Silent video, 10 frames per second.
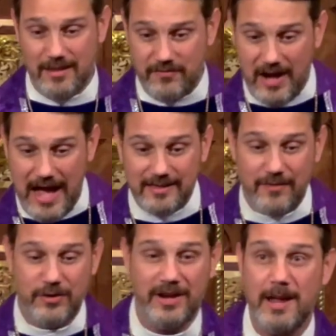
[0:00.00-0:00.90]
love God, love
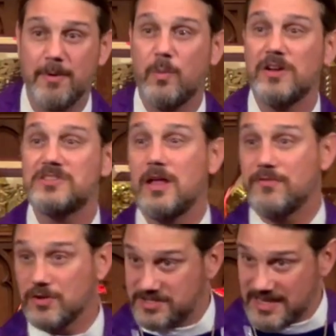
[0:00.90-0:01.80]
your neighbor. Where's love
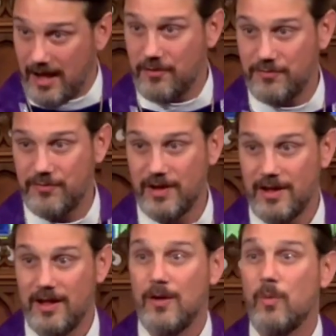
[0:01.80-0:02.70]
yourself?
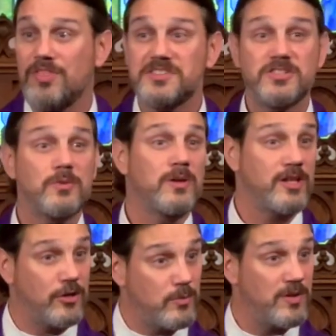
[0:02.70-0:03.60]
Well, this is a really
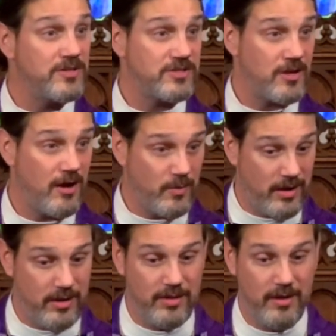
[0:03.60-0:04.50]
good one to start with.
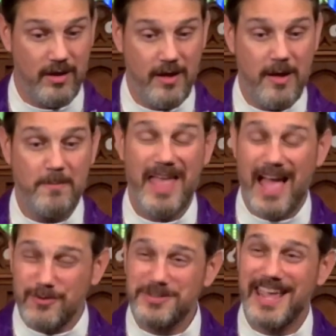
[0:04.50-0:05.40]

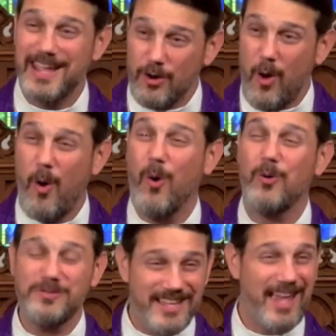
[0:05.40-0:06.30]
Have you taken a
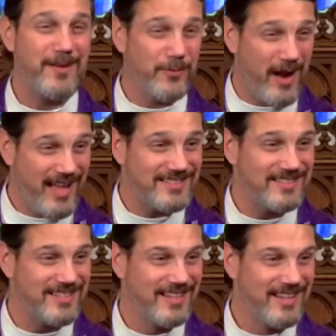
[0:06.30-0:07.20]
whole day of
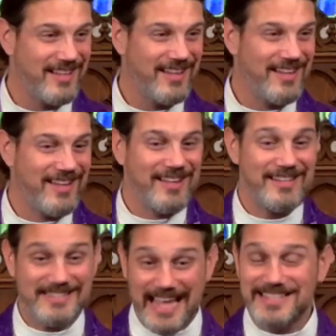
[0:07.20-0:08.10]
rest?
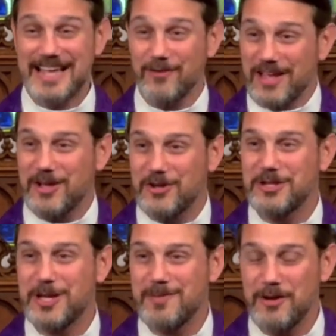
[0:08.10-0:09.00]
Does that sound like a
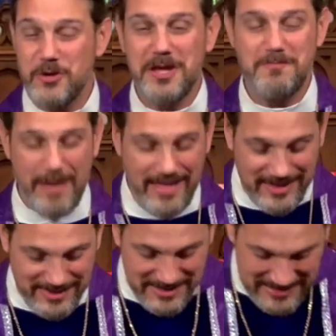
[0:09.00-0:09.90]
good command? You can bet
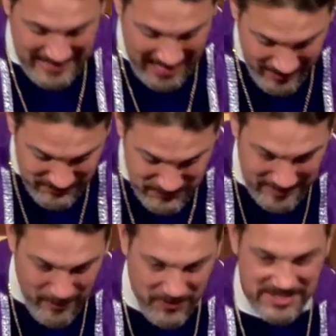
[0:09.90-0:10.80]
that the slaves, when
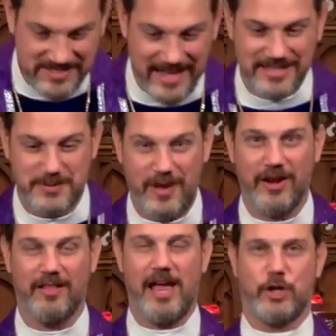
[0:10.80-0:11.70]
Moses said this one, they
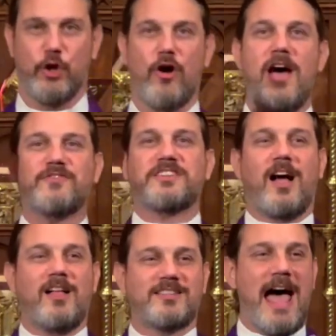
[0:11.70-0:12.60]
were like, you don't have to tell
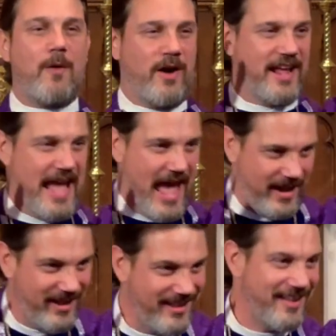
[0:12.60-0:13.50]
us that one
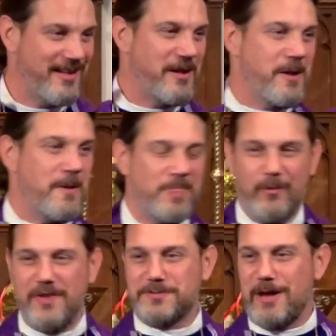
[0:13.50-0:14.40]
again.
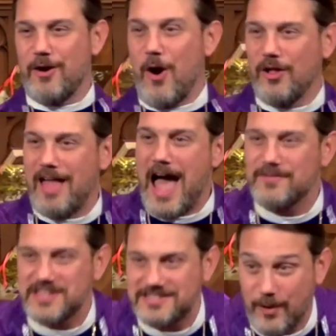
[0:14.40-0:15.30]
We've spent our whole
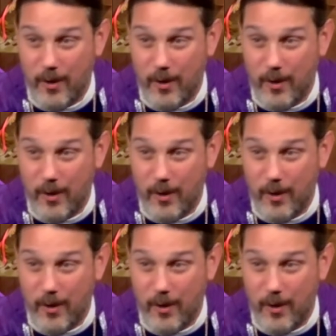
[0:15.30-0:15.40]
lives. I said,